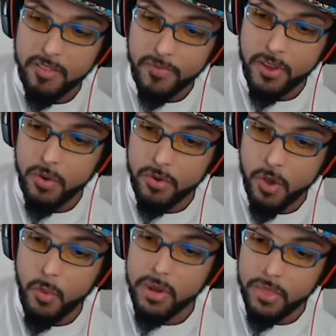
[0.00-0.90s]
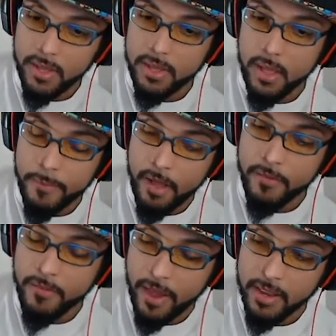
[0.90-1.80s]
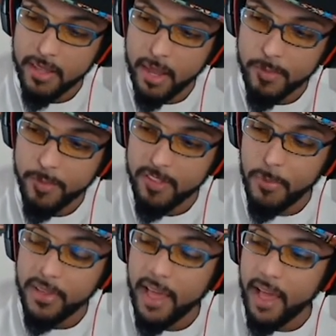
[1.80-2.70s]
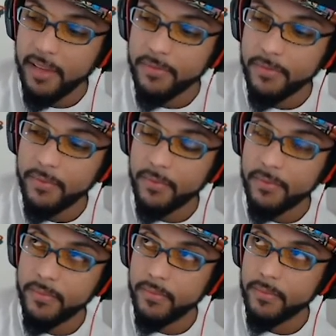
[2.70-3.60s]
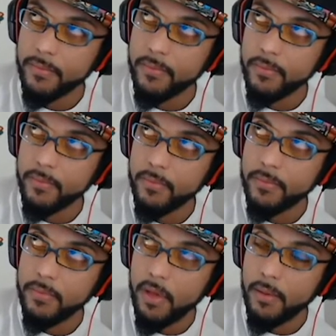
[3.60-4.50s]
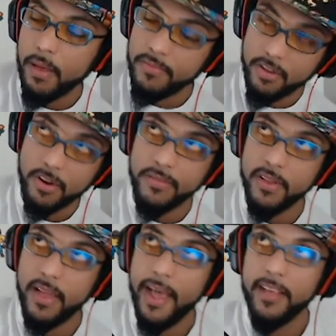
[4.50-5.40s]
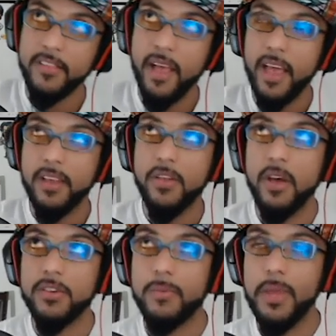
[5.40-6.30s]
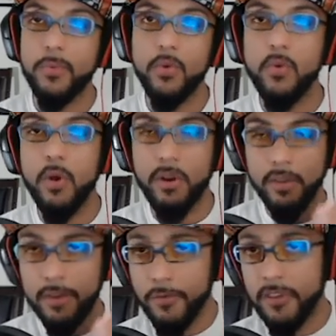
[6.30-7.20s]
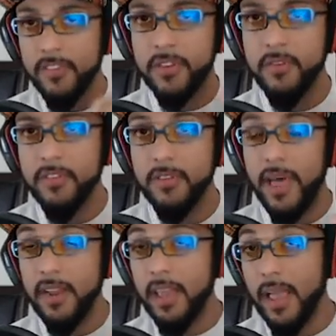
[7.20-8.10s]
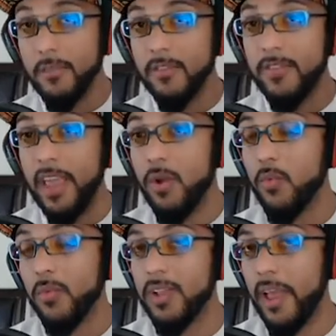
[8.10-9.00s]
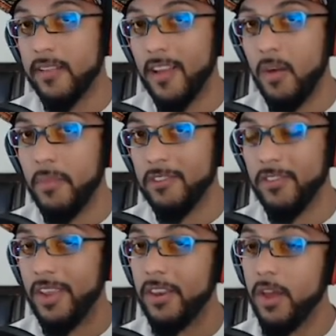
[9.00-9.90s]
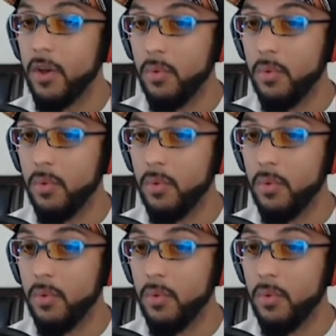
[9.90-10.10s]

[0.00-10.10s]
don't know anything about fighting games. But something I've observed as I talk to people who are in differing skills is a lot of times they don't realize how much they know